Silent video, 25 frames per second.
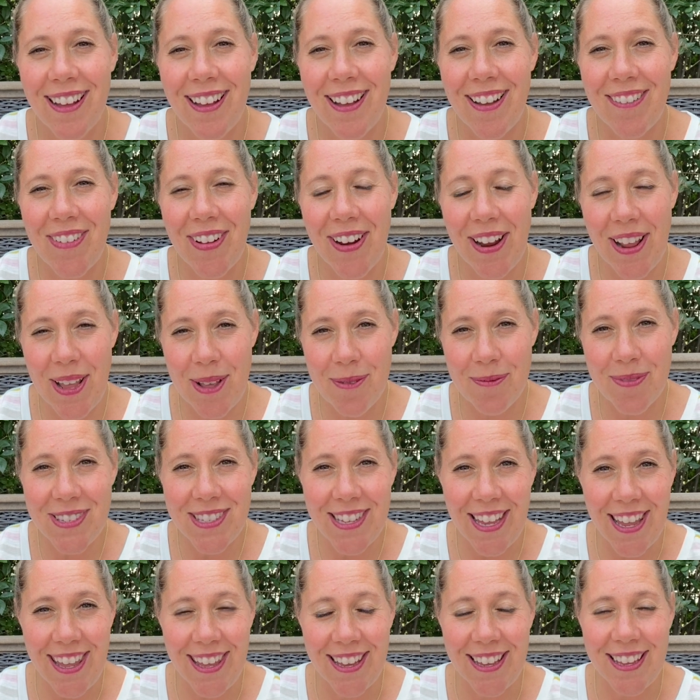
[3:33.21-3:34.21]
what I am
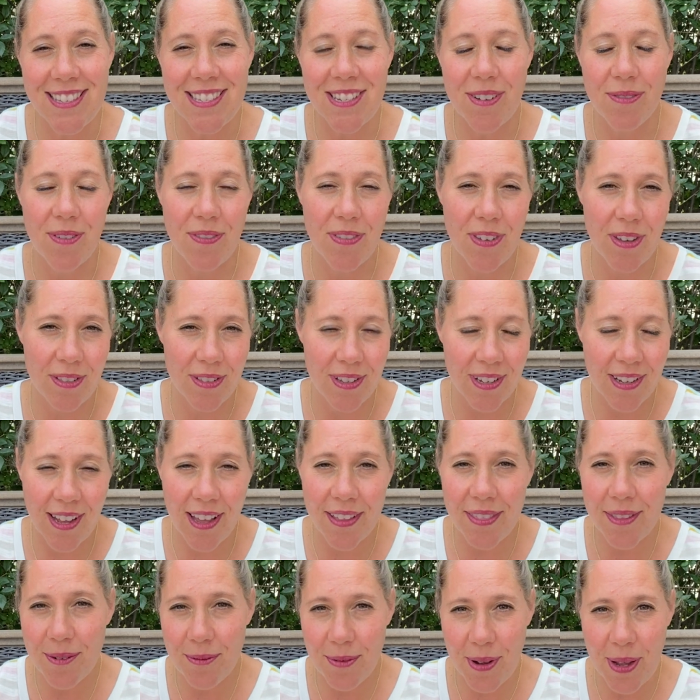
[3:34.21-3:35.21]
saying is that if you look
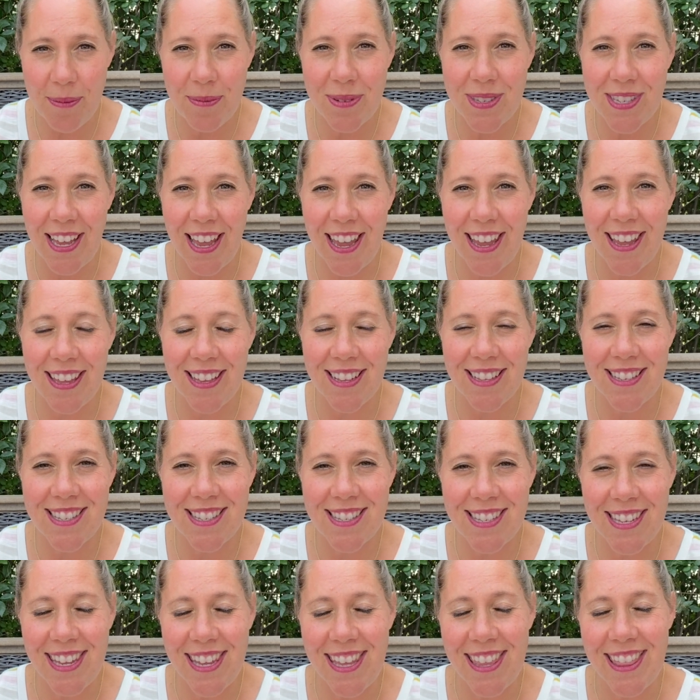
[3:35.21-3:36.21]
on the website and
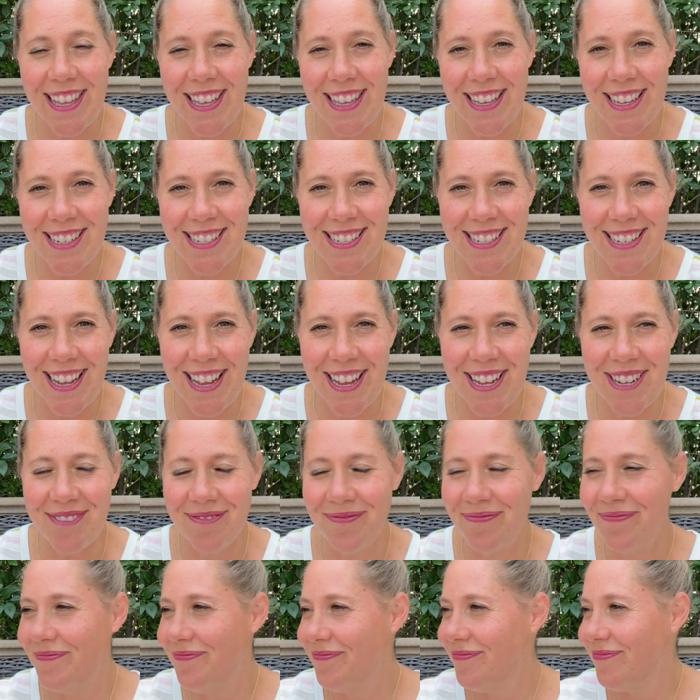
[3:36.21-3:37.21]
see that, um,